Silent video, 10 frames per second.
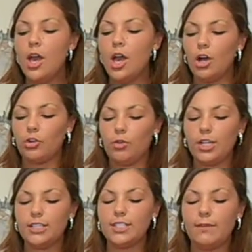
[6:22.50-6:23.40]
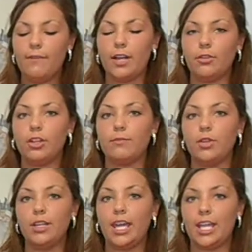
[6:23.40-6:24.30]
According to the Federal
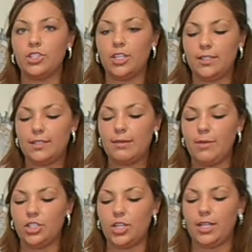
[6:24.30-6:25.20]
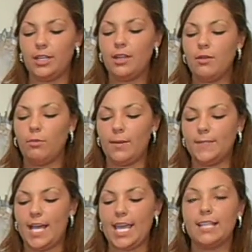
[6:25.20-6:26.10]
Communications Commission
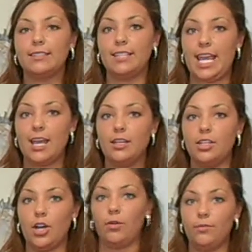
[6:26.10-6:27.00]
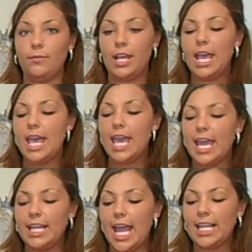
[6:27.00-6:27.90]
website, date unknown,
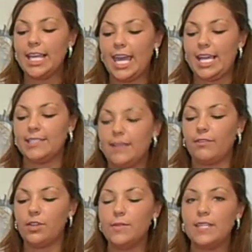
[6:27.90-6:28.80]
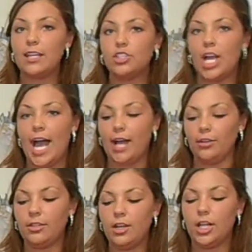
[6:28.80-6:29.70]
in any case, if you see a child,
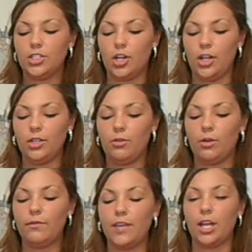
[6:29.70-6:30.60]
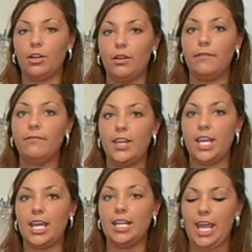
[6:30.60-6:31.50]
adult, or vehicle
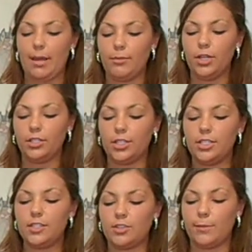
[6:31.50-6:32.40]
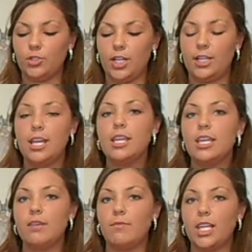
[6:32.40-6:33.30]
fitting an Amber Alert description,
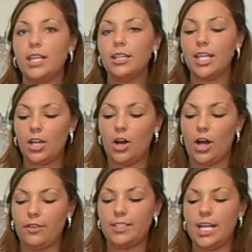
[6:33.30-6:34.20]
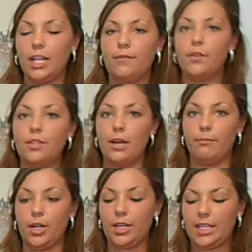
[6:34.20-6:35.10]
immediately call the telephone
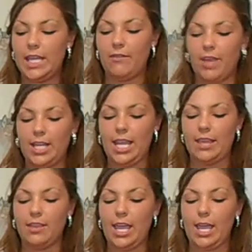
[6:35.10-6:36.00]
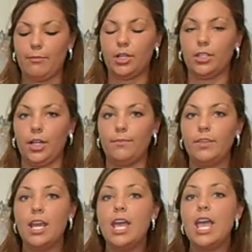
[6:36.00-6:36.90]
number given in the Amber Alert
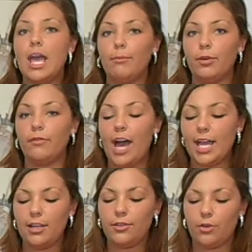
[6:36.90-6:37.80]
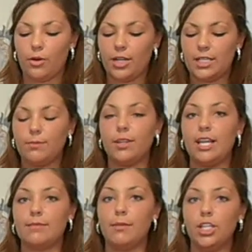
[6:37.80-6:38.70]
and provide authorities with
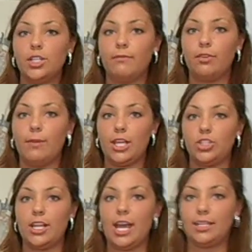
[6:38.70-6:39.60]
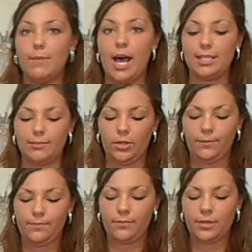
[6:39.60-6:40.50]
as much information as possible.
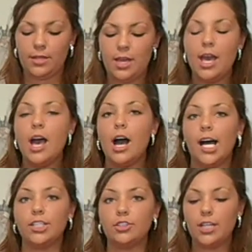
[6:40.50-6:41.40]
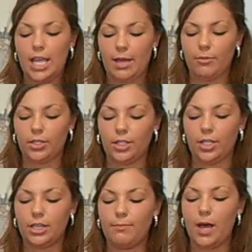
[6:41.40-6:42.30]
Under an Amber
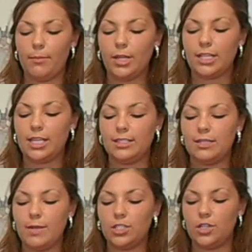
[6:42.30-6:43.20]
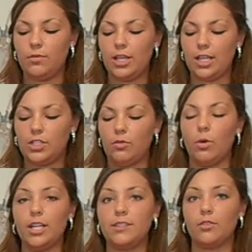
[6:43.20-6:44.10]
Alert, the public needs to be tuned in to
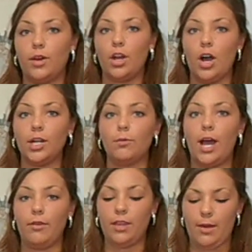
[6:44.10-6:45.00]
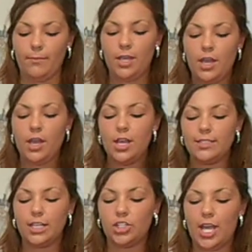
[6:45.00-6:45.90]
what is going on around them,
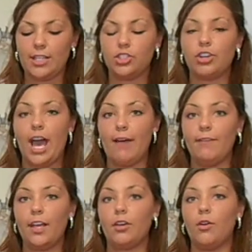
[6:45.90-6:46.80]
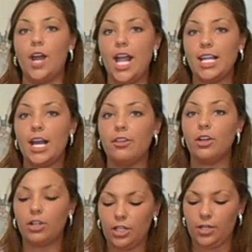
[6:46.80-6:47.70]
such as traffic or any other
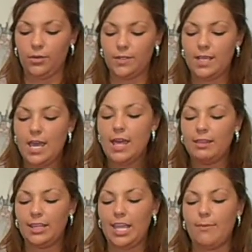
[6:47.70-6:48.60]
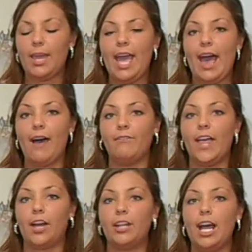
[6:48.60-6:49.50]
clues that they may have
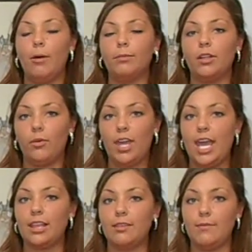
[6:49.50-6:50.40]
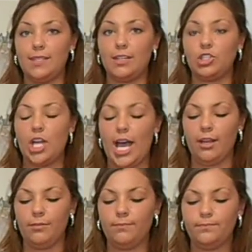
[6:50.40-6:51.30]
that could help locate the missing child.